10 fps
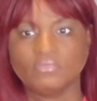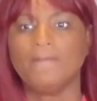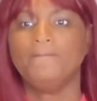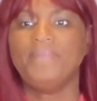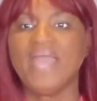
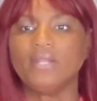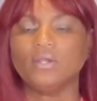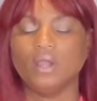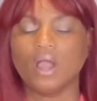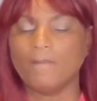
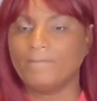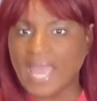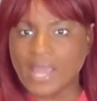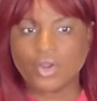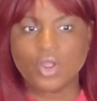better,
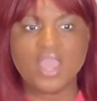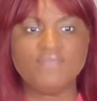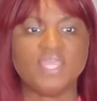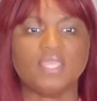and they